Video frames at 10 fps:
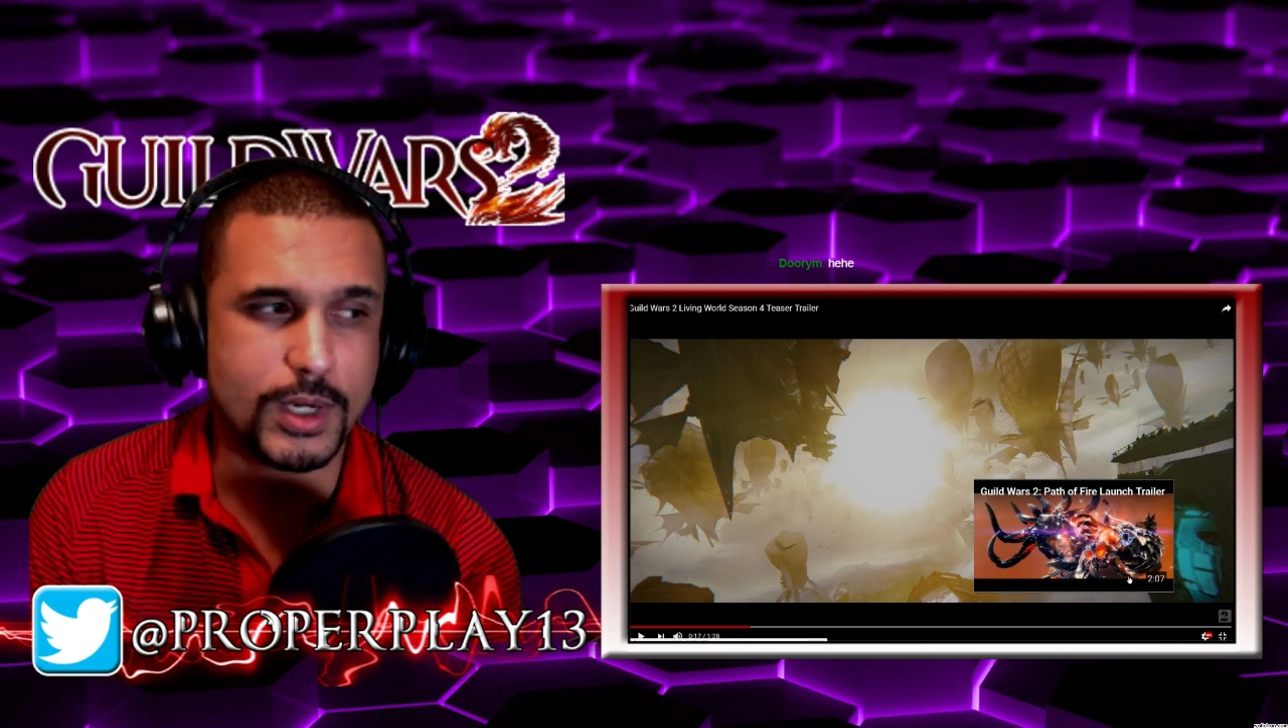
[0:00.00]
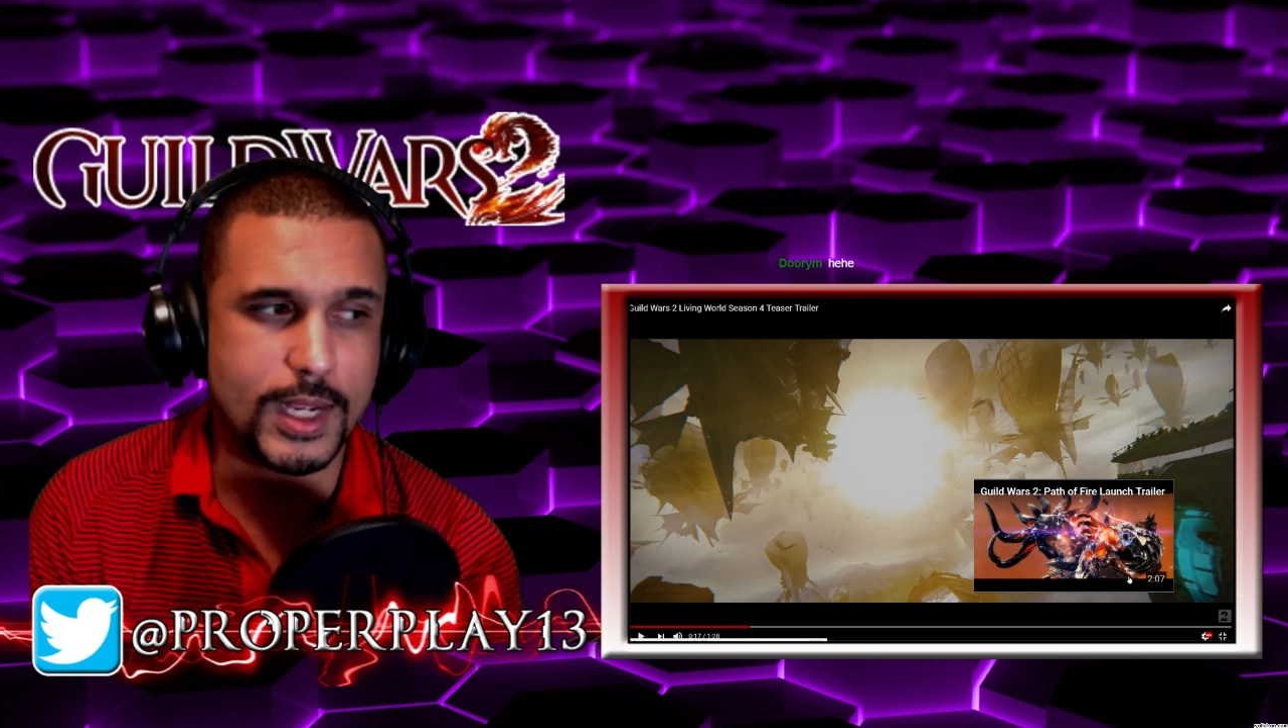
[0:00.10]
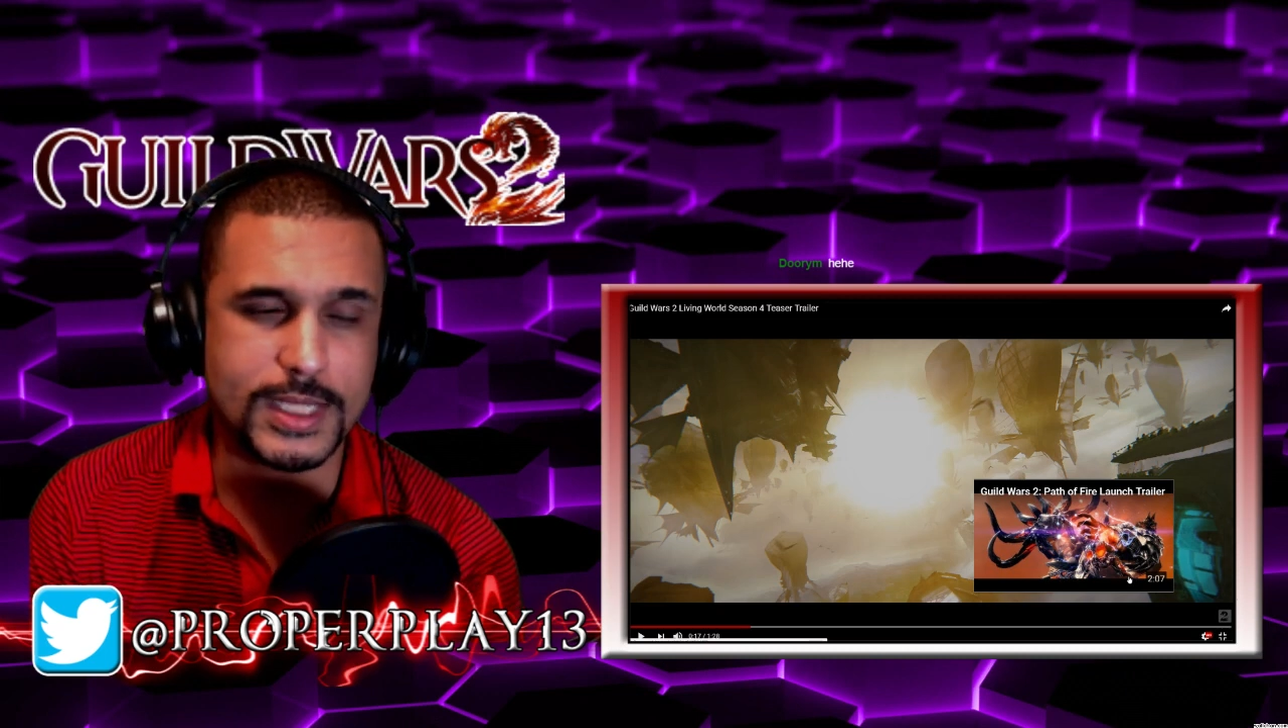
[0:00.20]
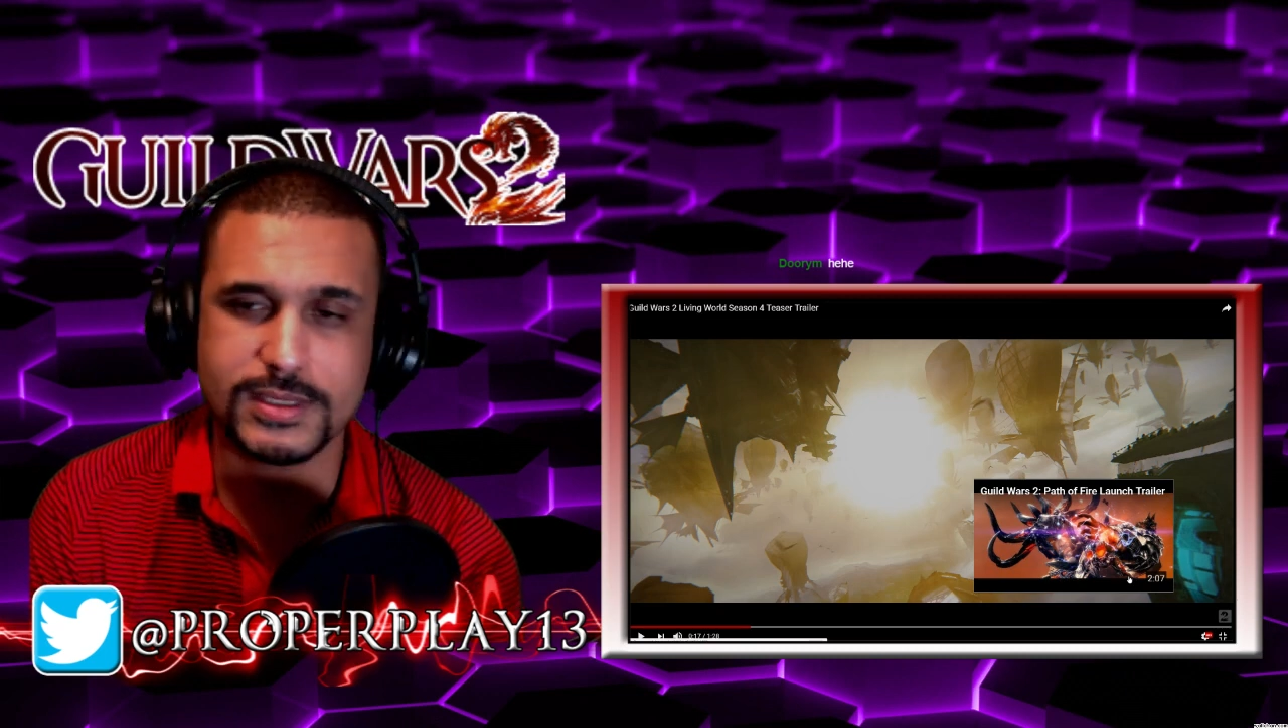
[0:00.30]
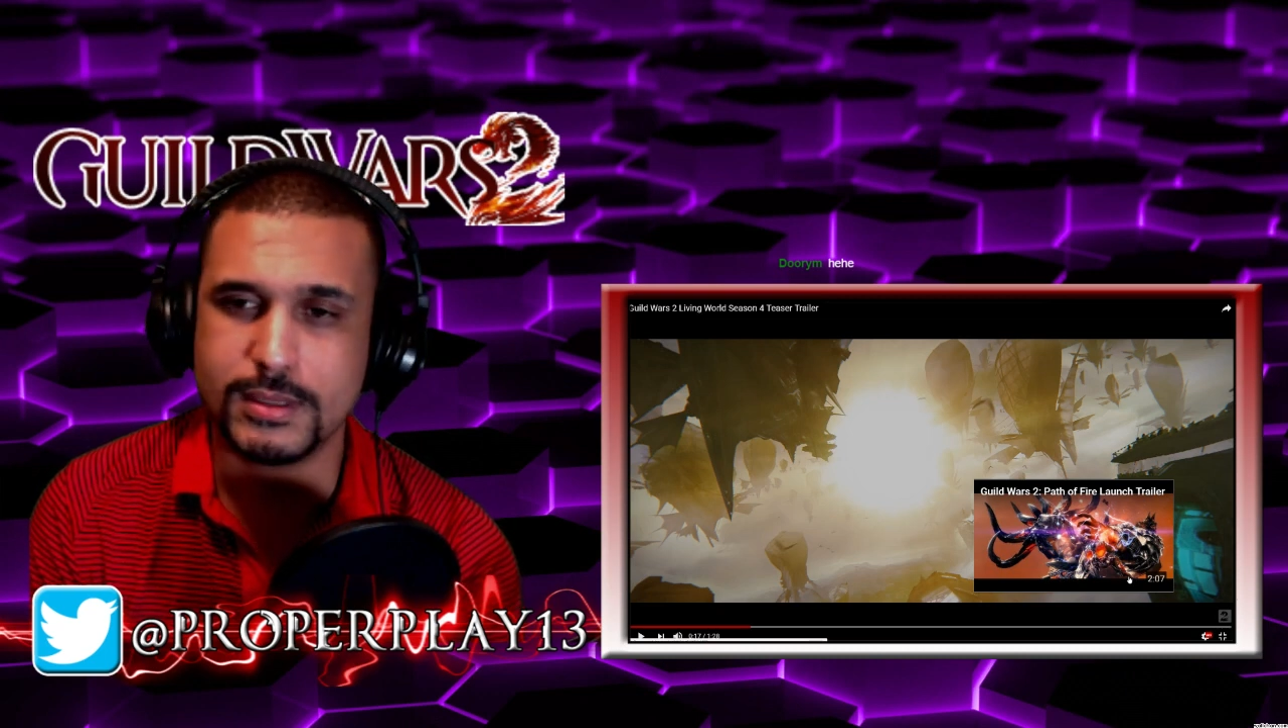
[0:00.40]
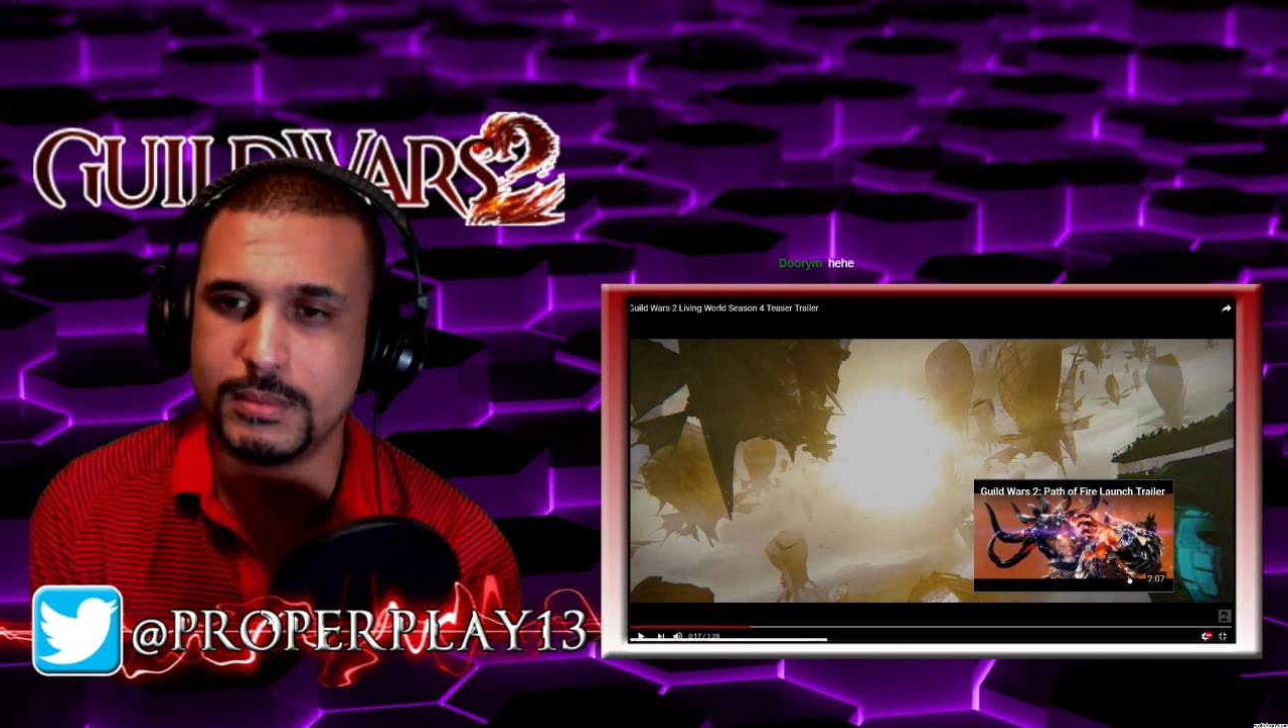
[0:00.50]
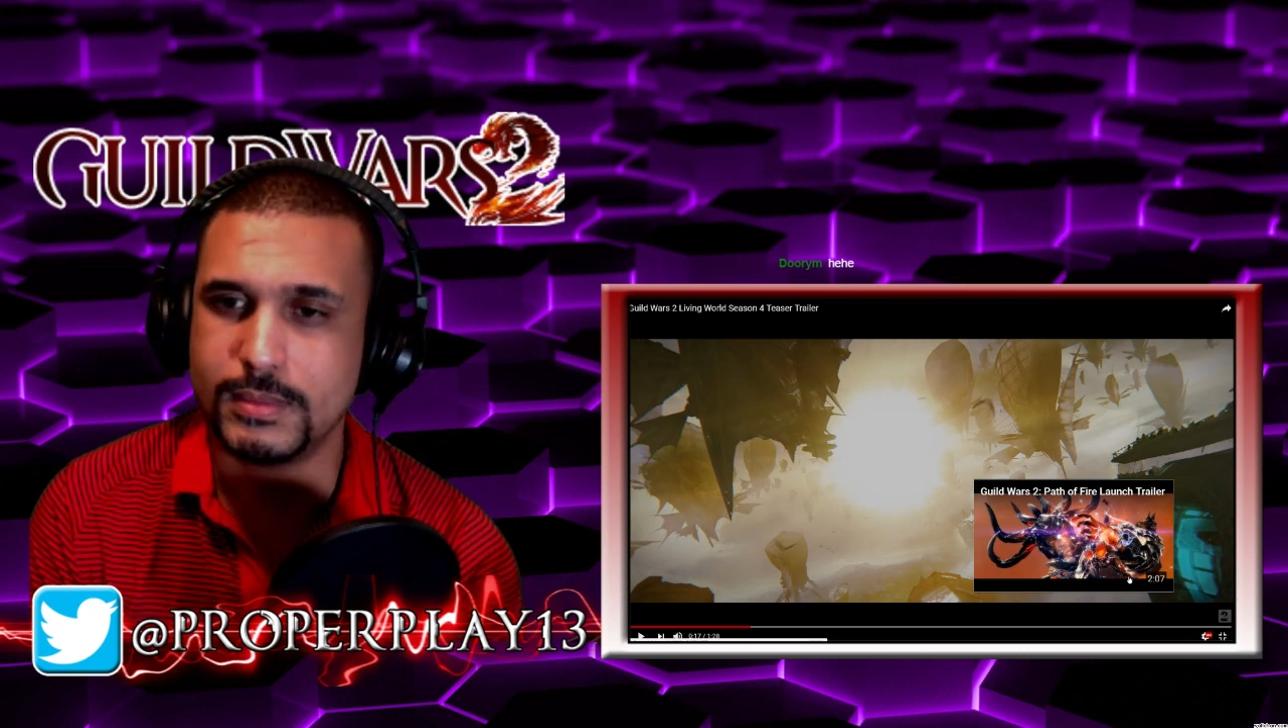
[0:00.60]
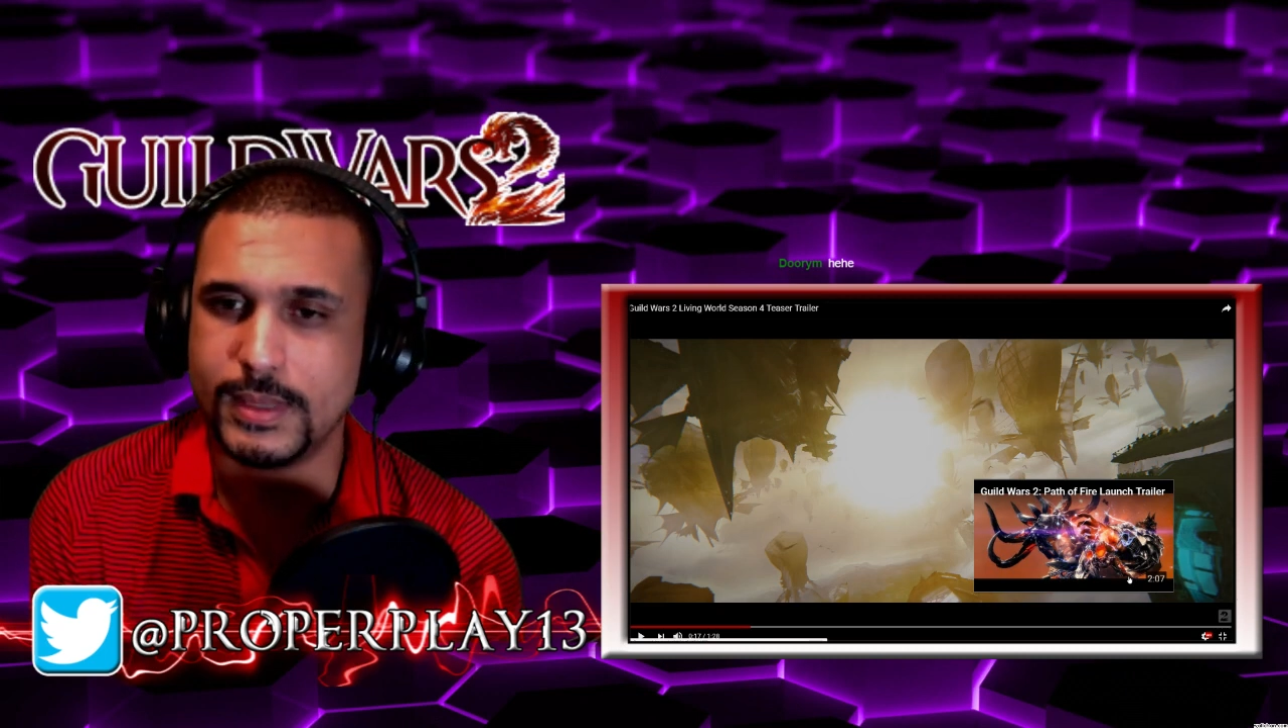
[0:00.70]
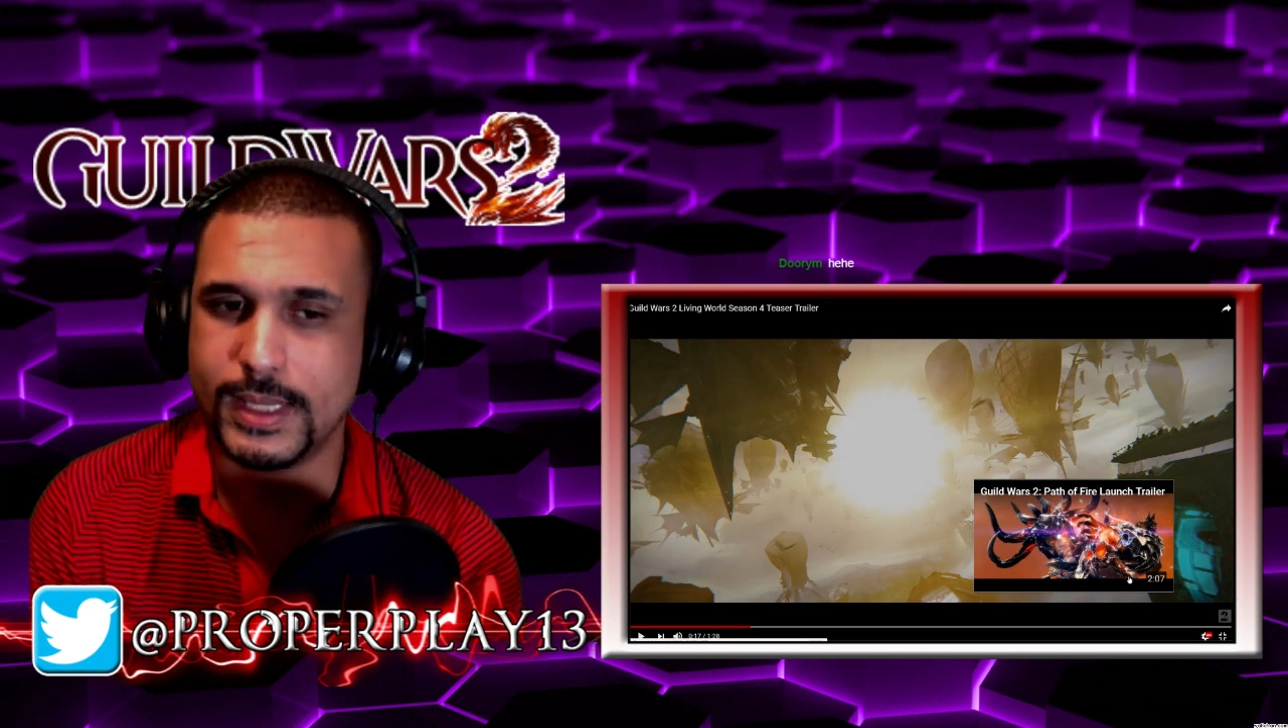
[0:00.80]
awesome.